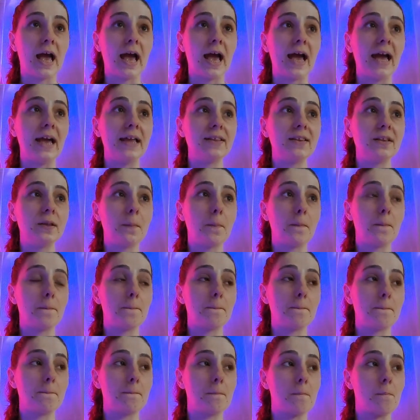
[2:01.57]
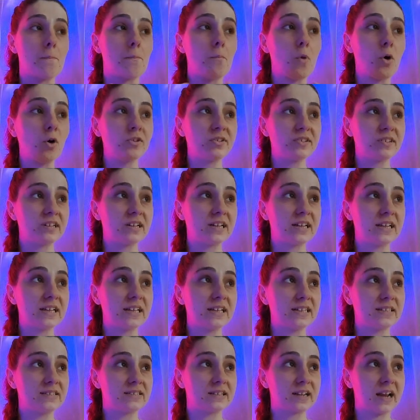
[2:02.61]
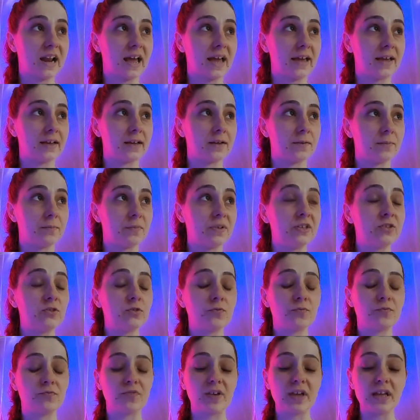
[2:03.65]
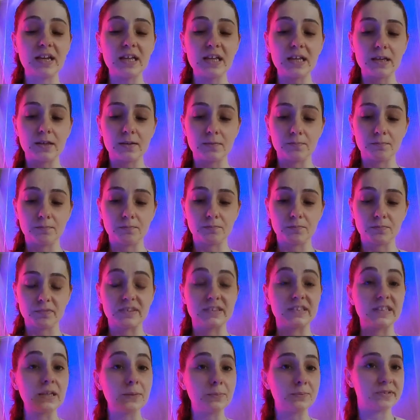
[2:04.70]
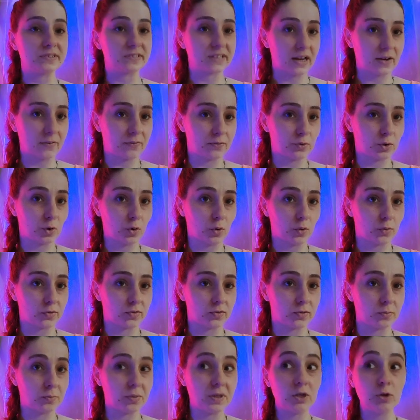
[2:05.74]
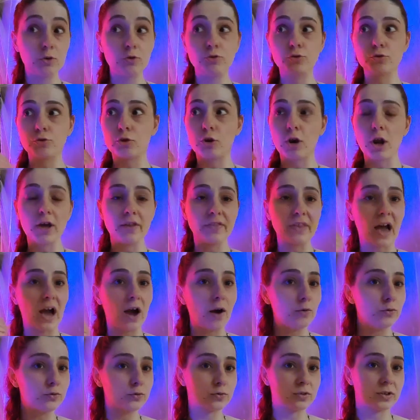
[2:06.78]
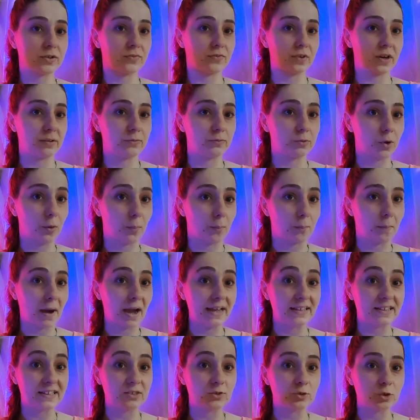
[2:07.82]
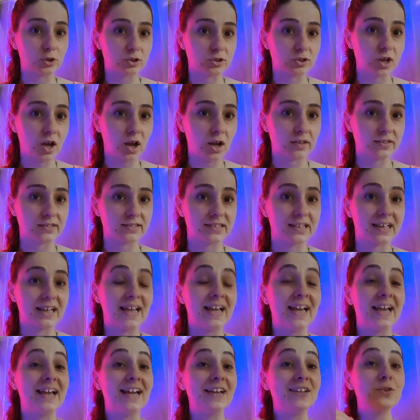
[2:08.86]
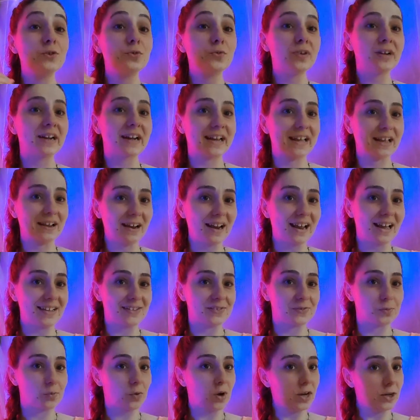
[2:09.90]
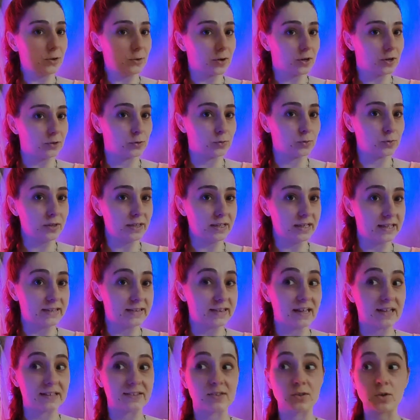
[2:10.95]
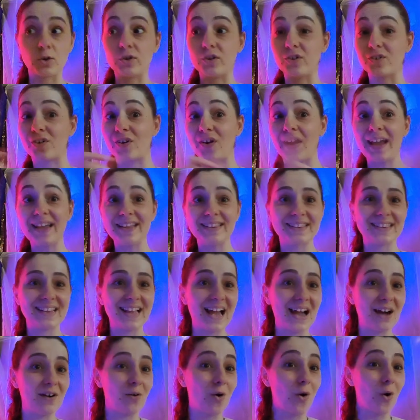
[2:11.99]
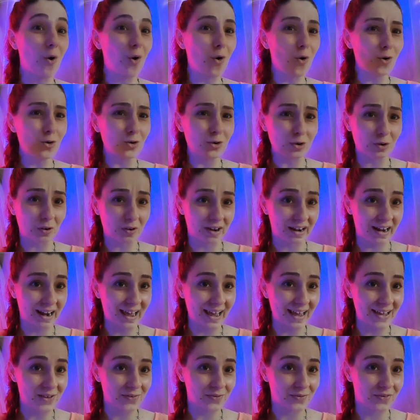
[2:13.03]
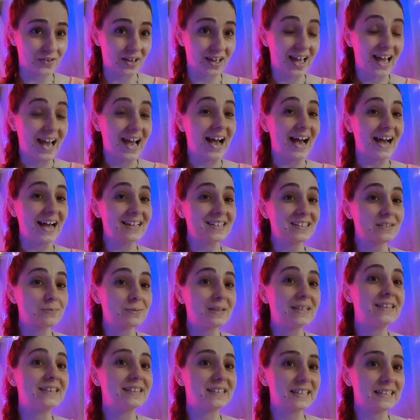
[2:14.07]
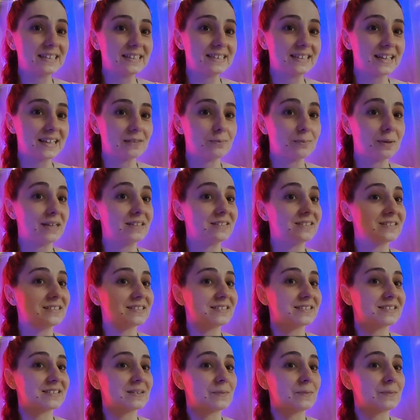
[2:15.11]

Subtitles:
And mostly it's like, it's a very deep self-growth, because you learn how to reframe your mind and your thoughts, and you realize while you are doing it that right now all your life has been dictated by this